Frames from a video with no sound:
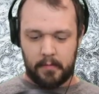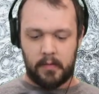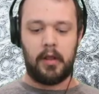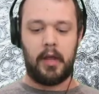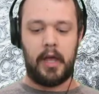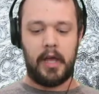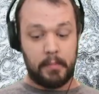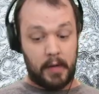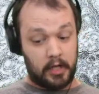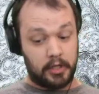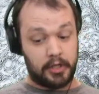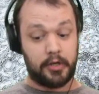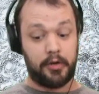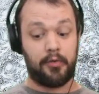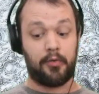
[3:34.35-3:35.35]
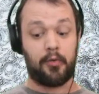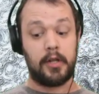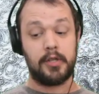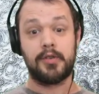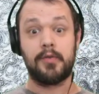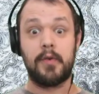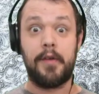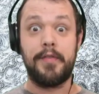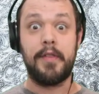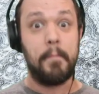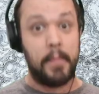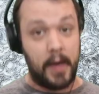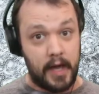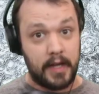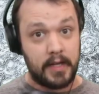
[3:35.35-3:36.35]
Lake Monster runs around the
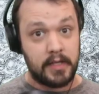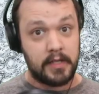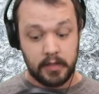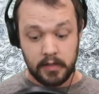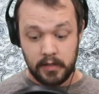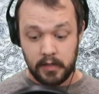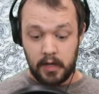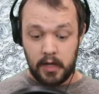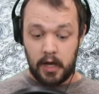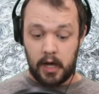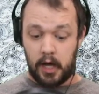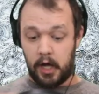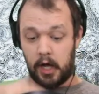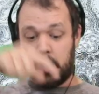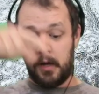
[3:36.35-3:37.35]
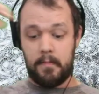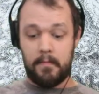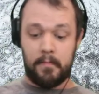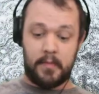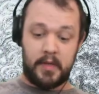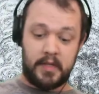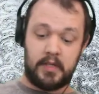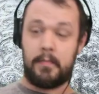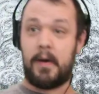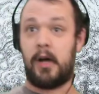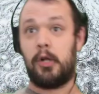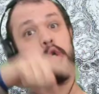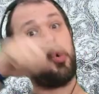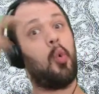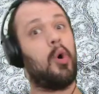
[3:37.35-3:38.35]
base. This is
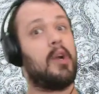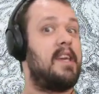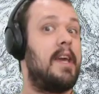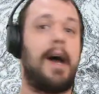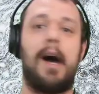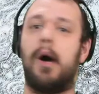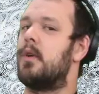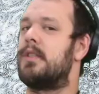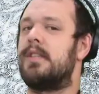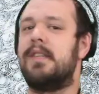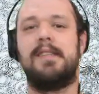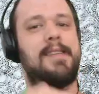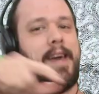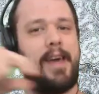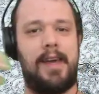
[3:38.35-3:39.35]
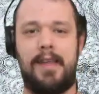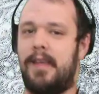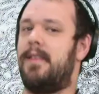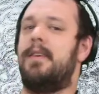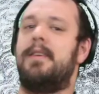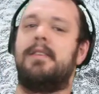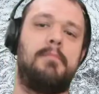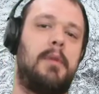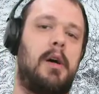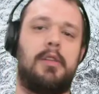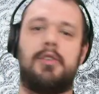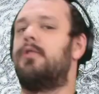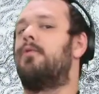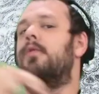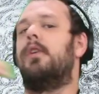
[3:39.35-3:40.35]
about 20 hours a day that this
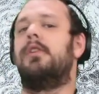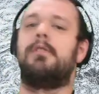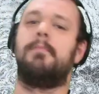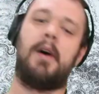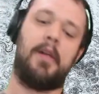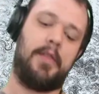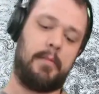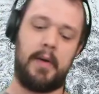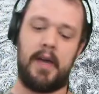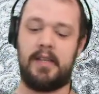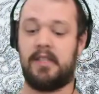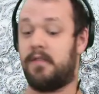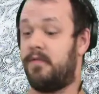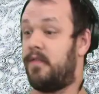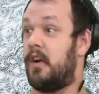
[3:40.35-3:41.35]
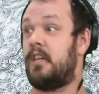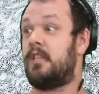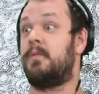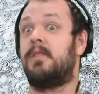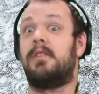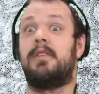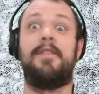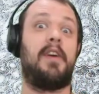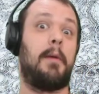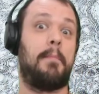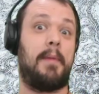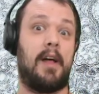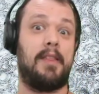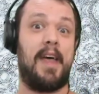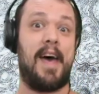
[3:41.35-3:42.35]
monster runs about the base. It's very specific
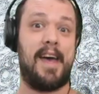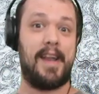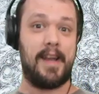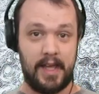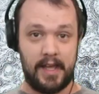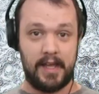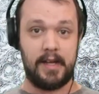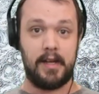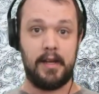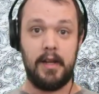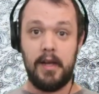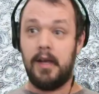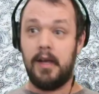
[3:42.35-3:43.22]
about that in